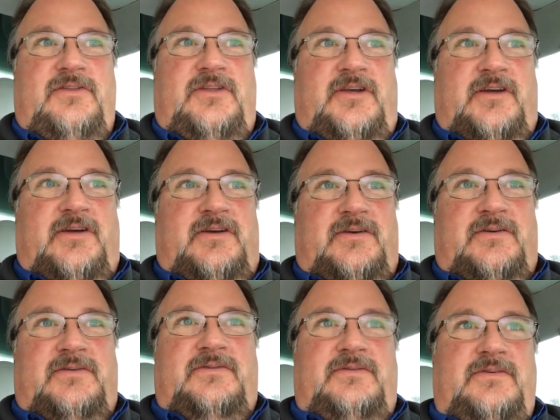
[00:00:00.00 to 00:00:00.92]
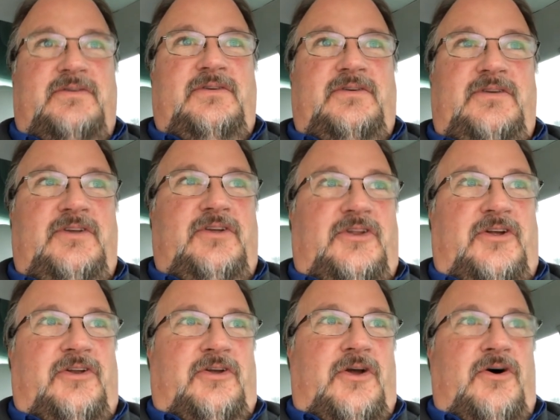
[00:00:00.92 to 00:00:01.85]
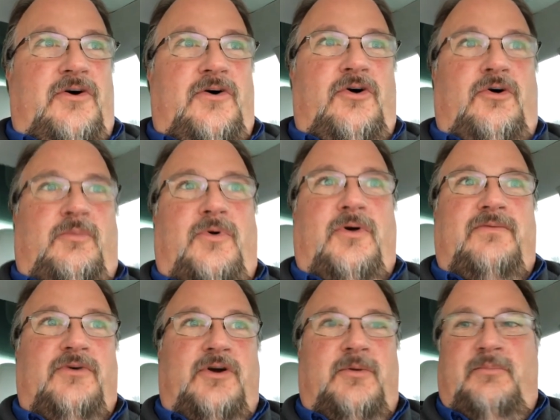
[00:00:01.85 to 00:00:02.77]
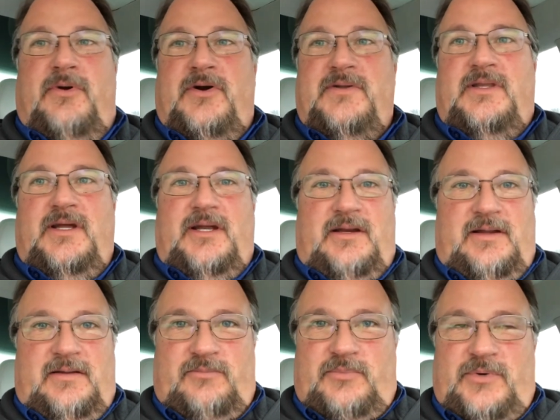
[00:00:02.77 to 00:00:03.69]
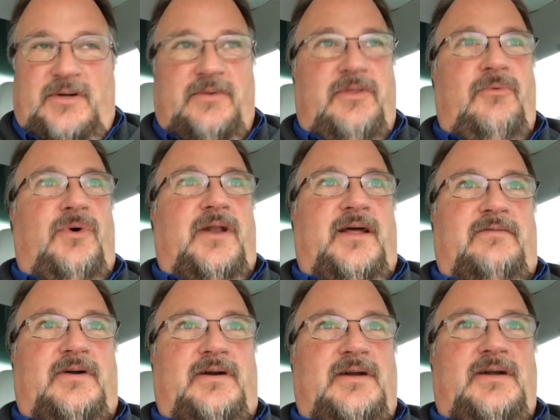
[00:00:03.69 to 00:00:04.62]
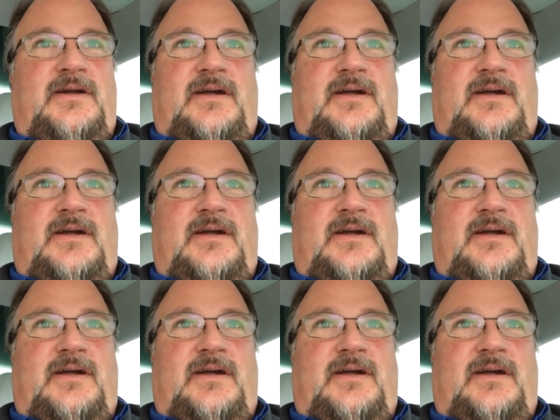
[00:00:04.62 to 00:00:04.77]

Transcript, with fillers: to you know to go home or for a birthday whatever